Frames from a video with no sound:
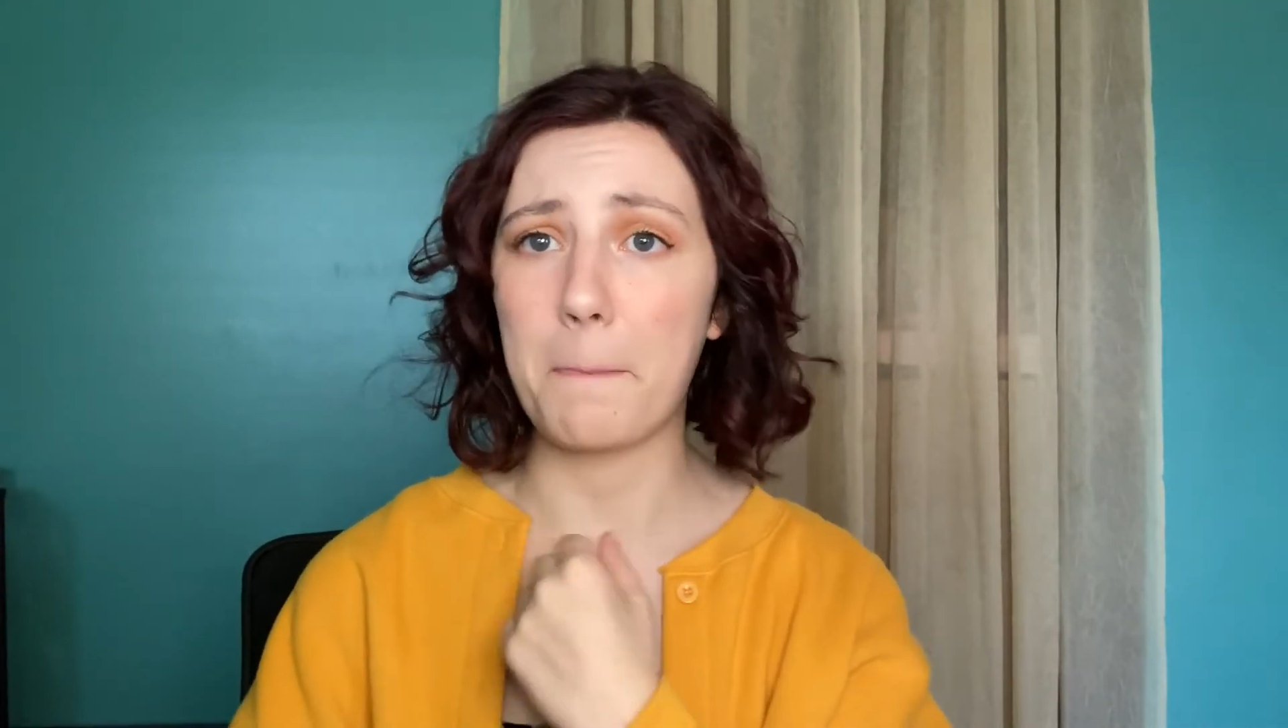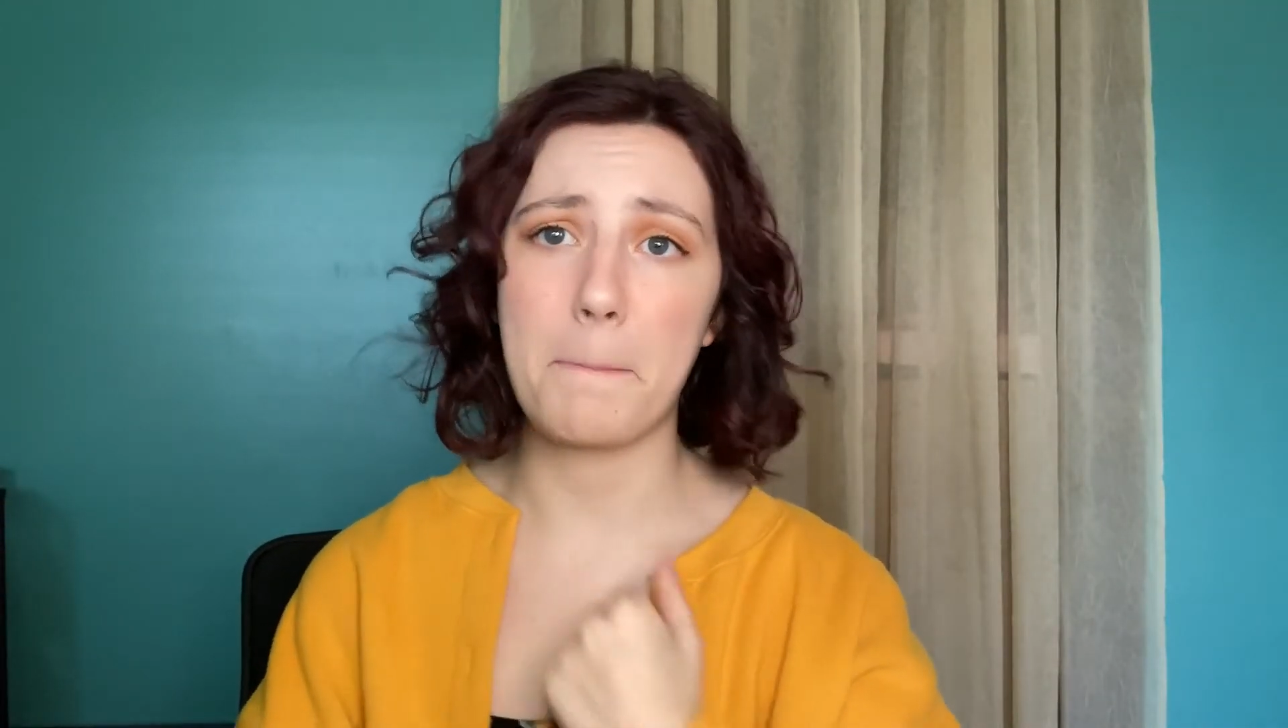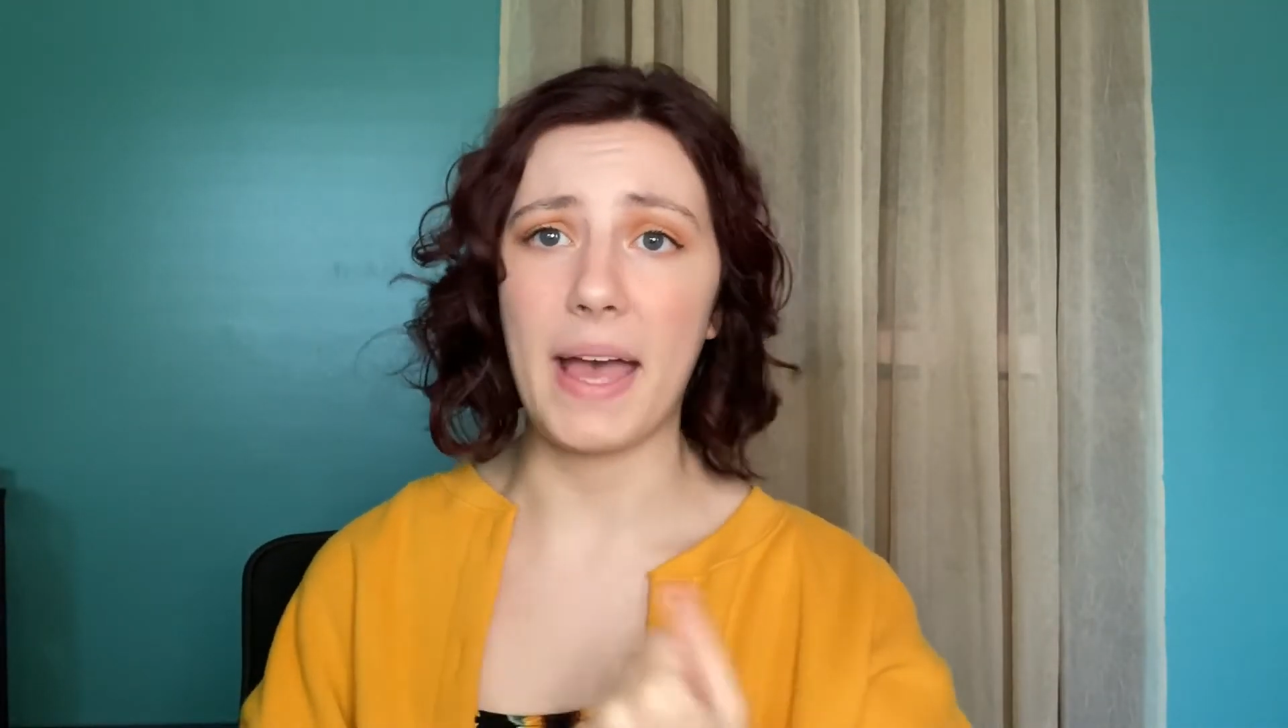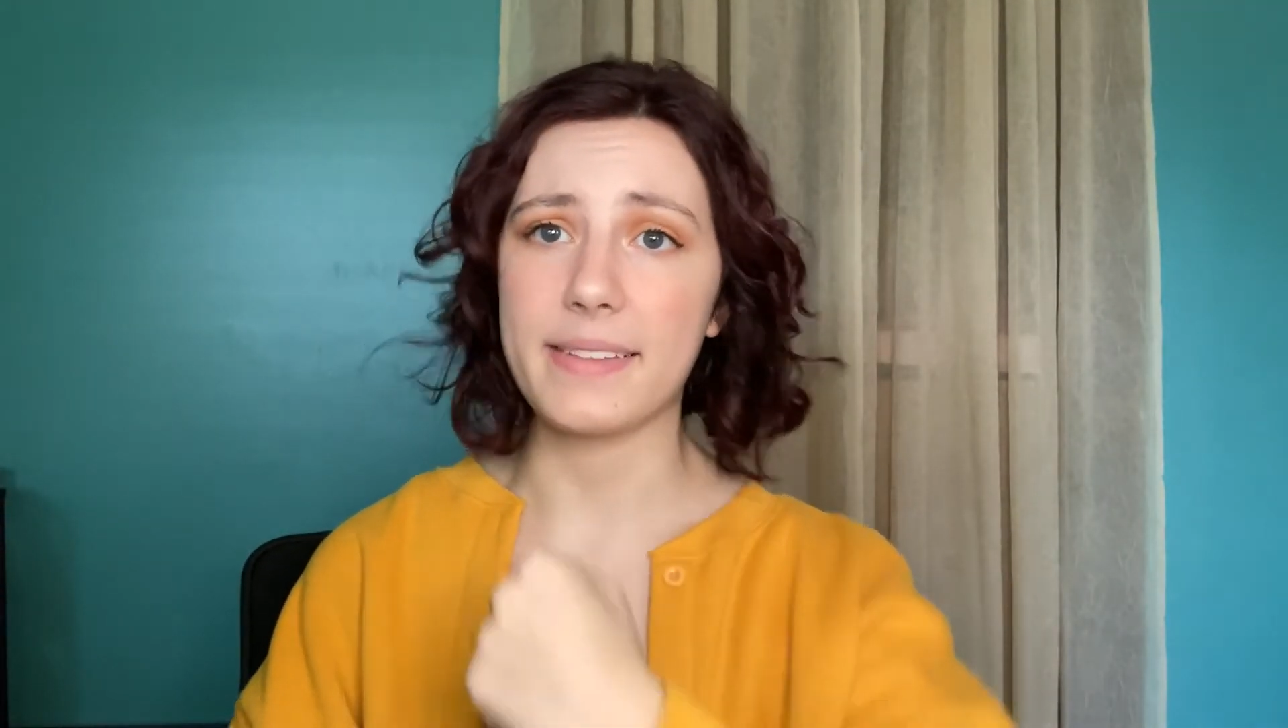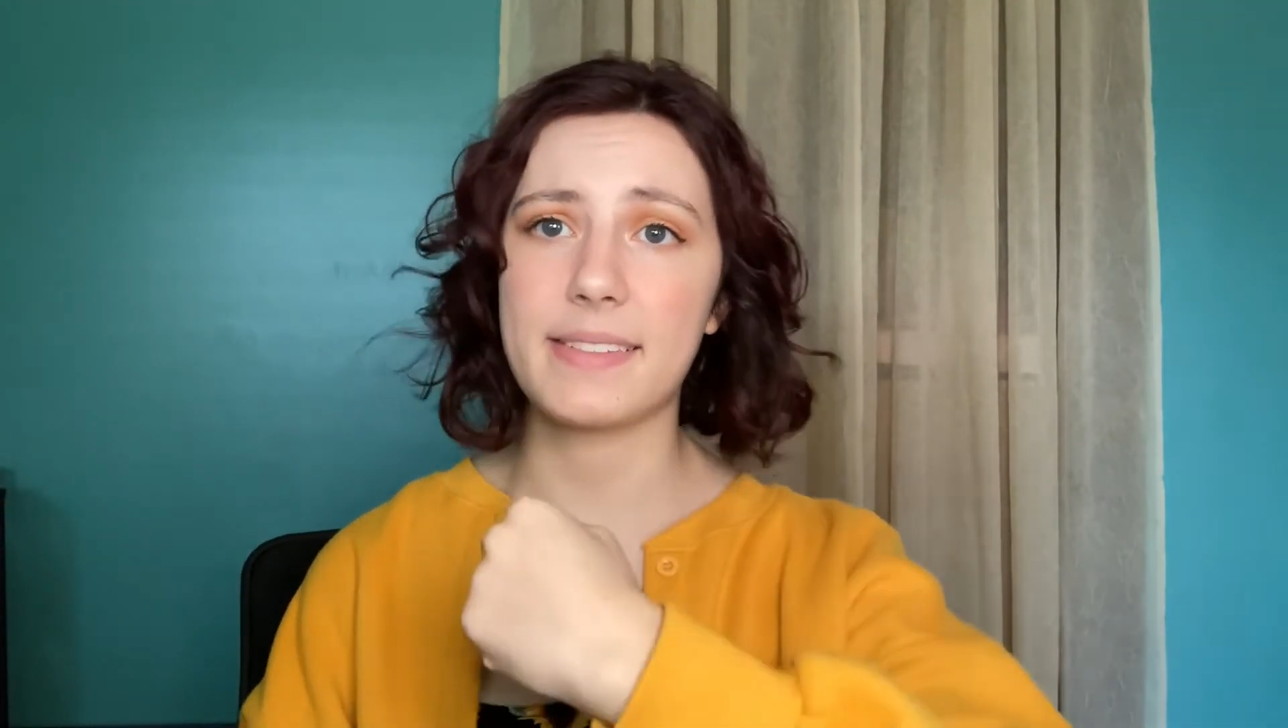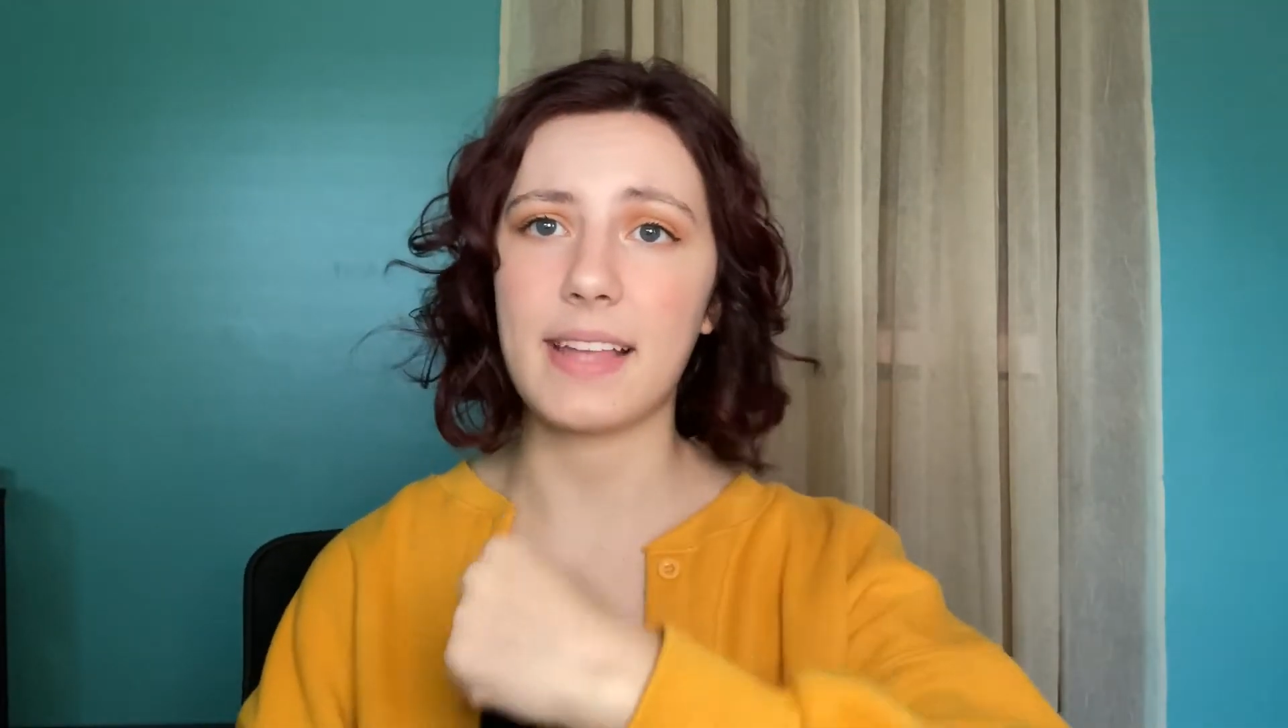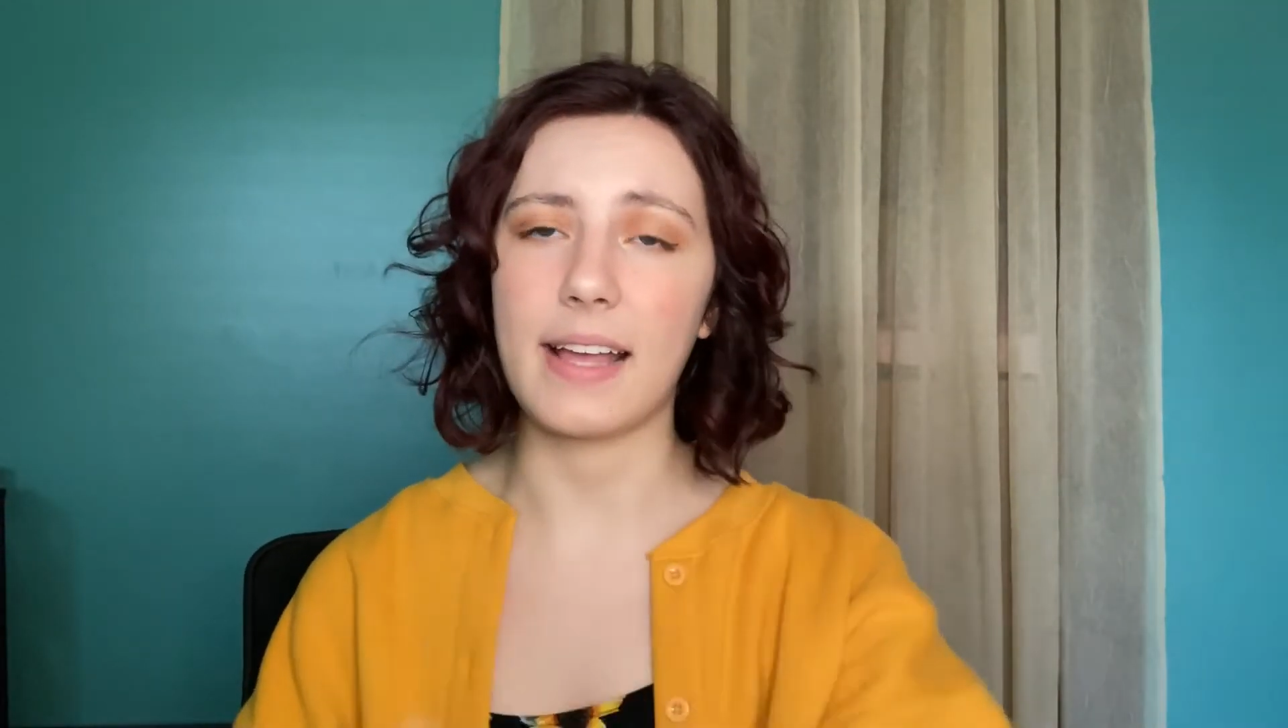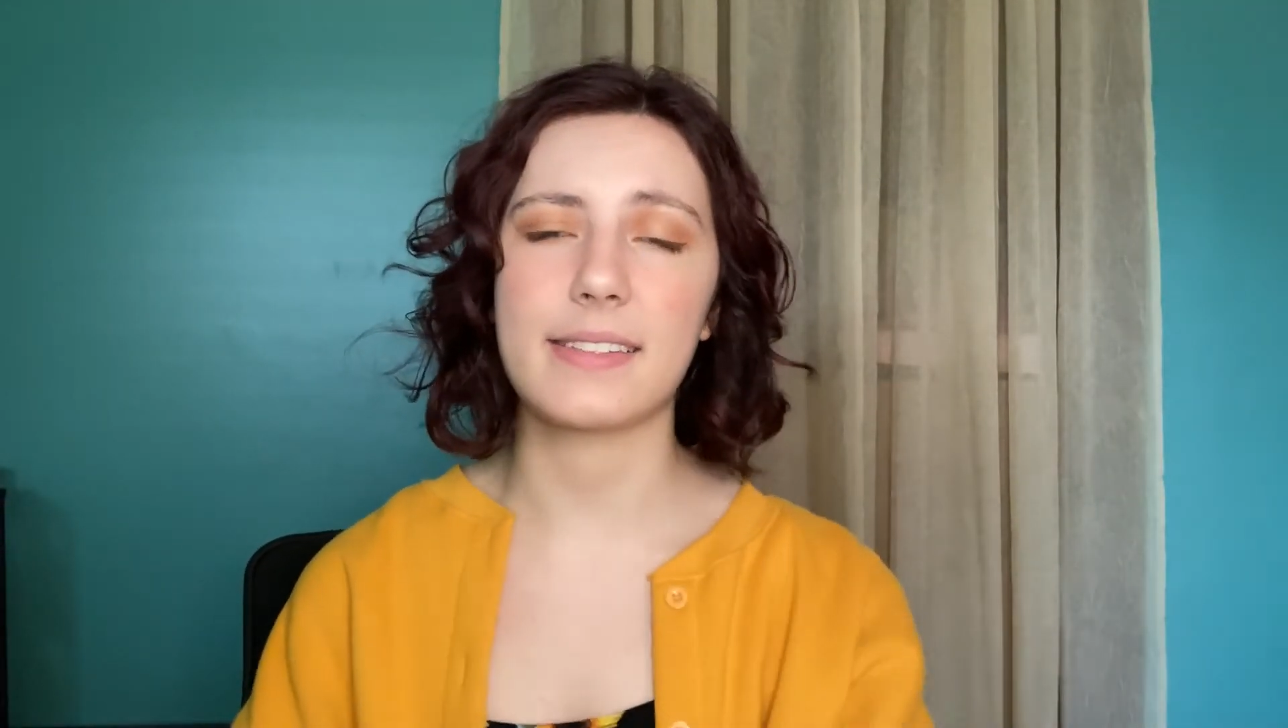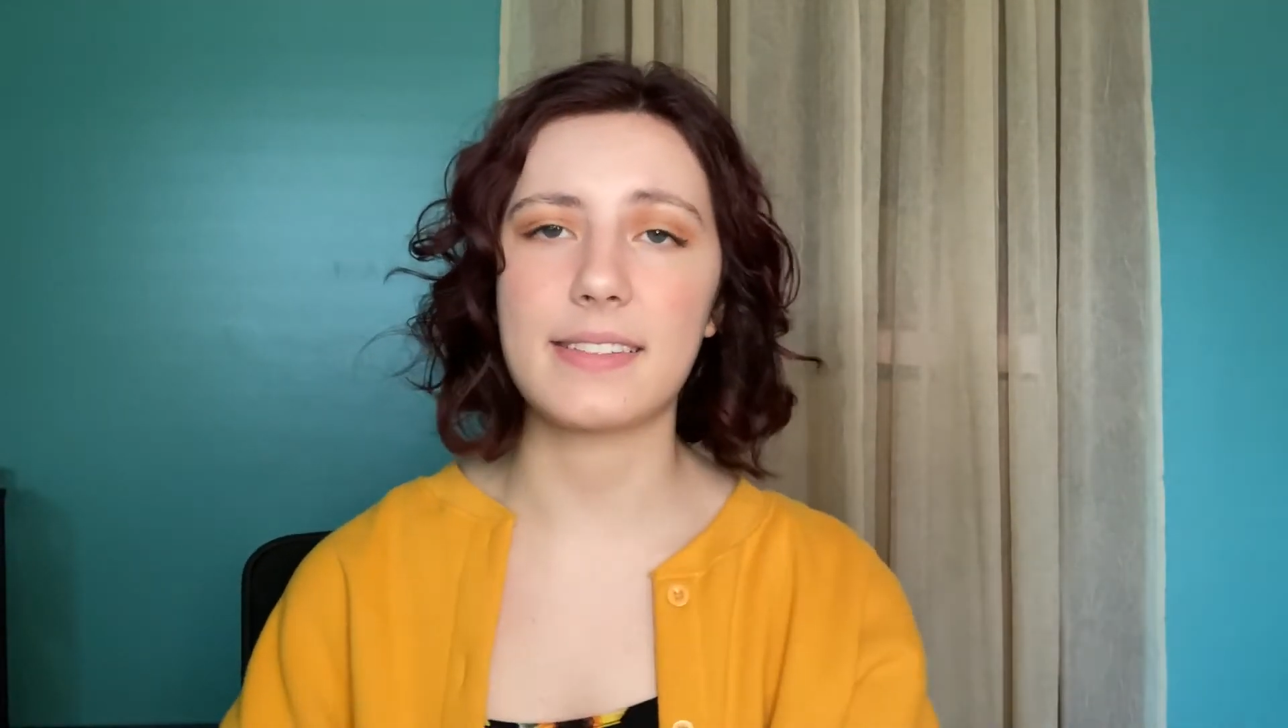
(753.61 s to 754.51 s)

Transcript: best at